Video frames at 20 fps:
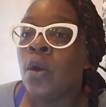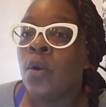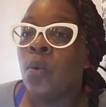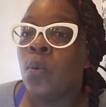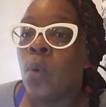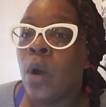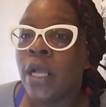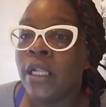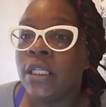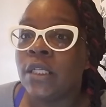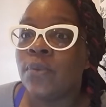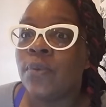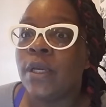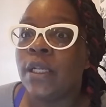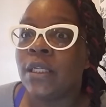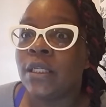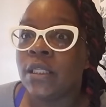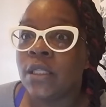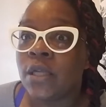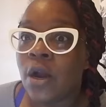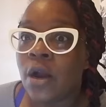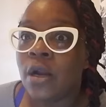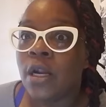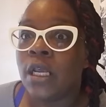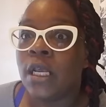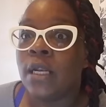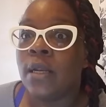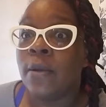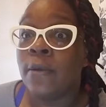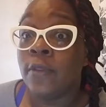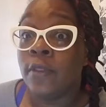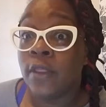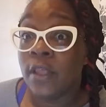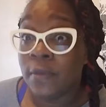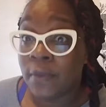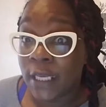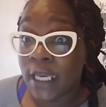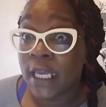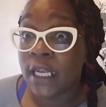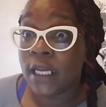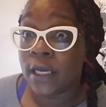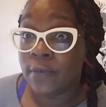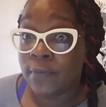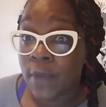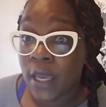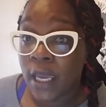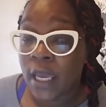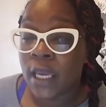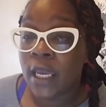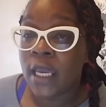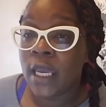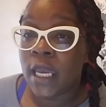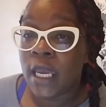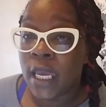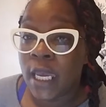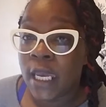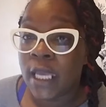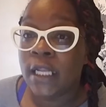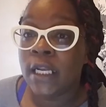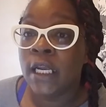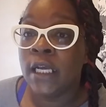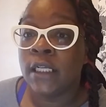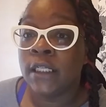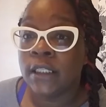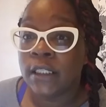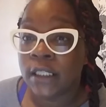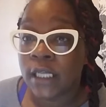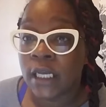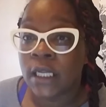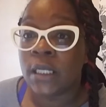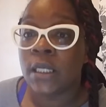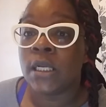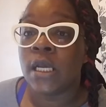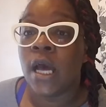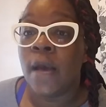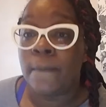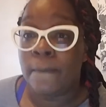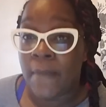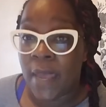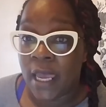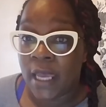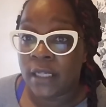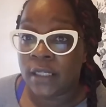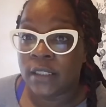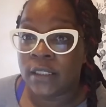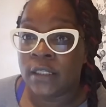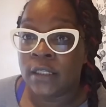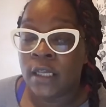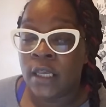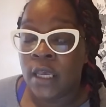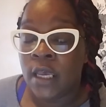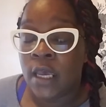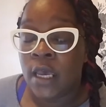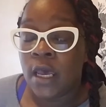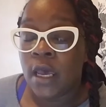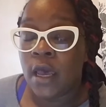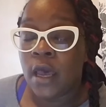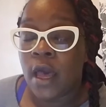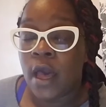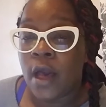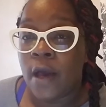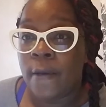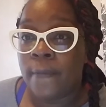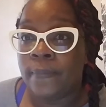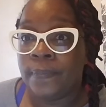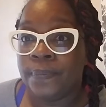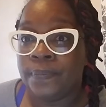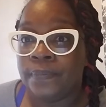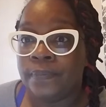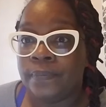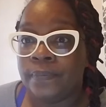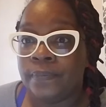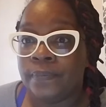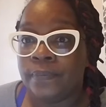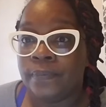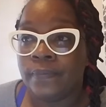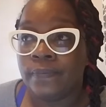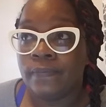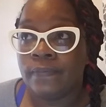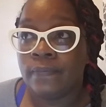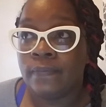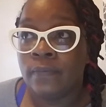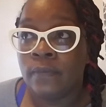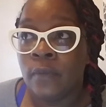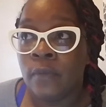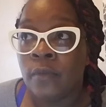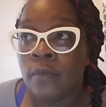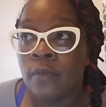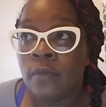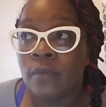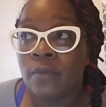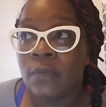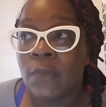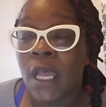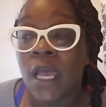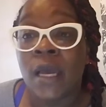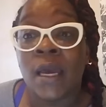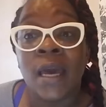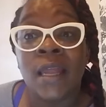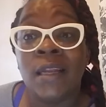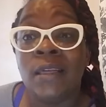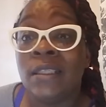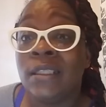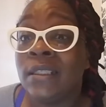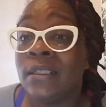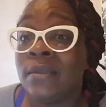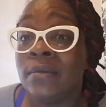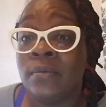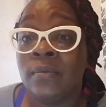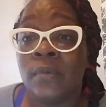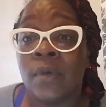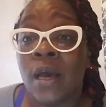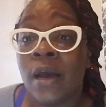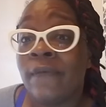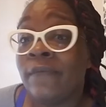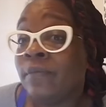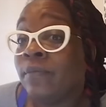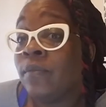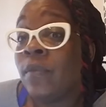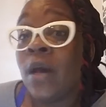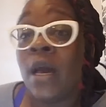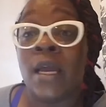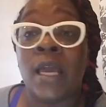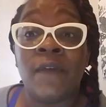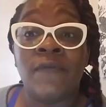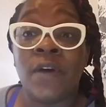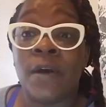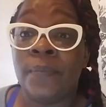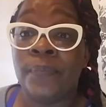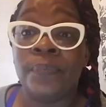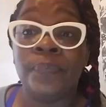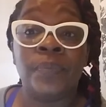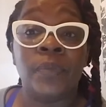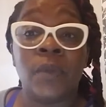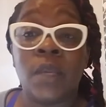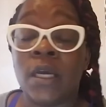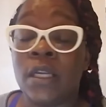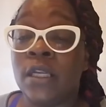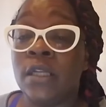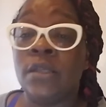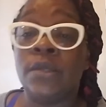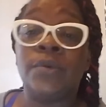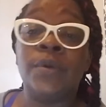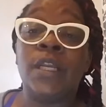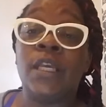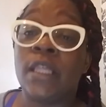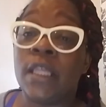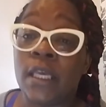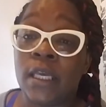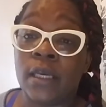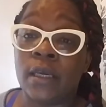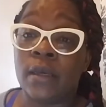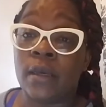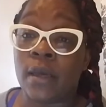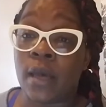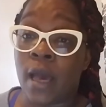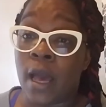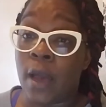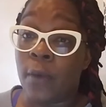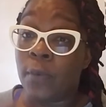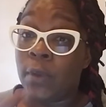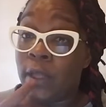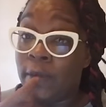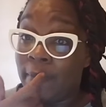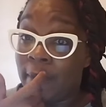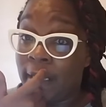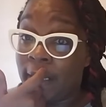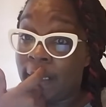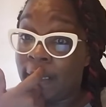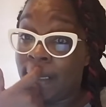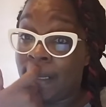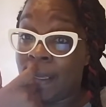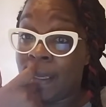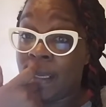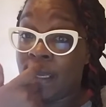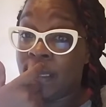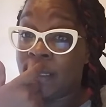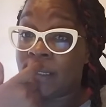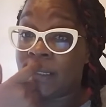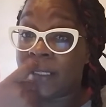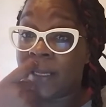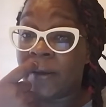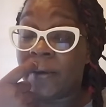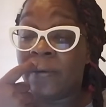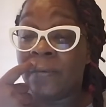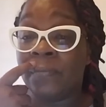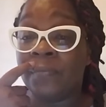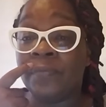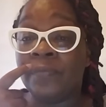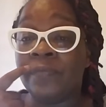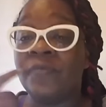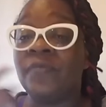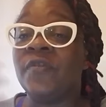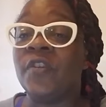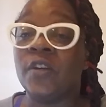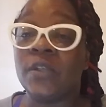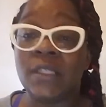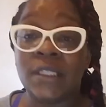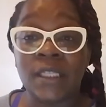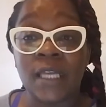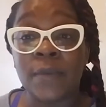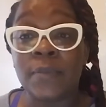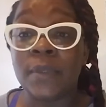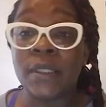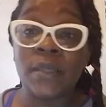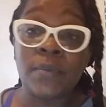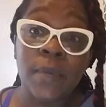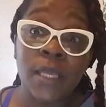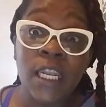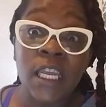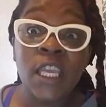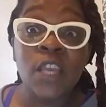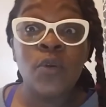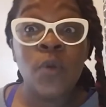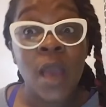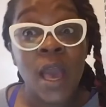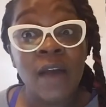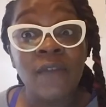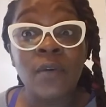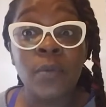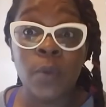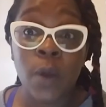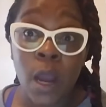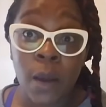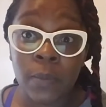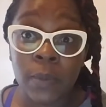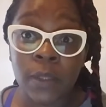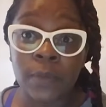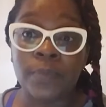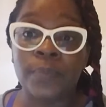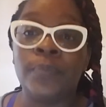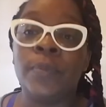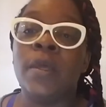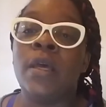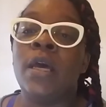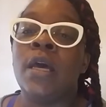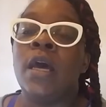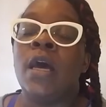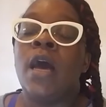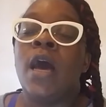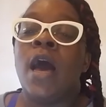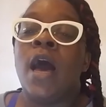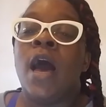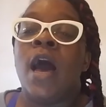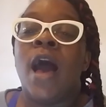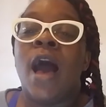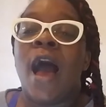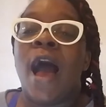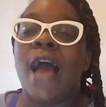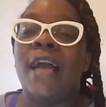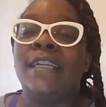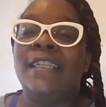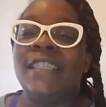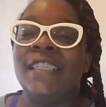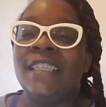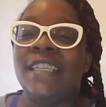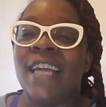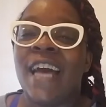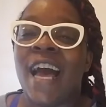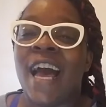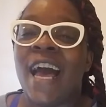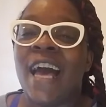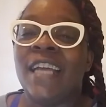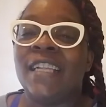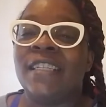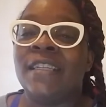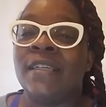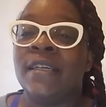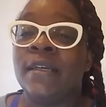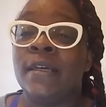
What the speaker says: once we started the beginning of May in such a mess, I kind of just, I gave up. I didn't do anything. I will admit it. So first step is admitting you have a problem. I did not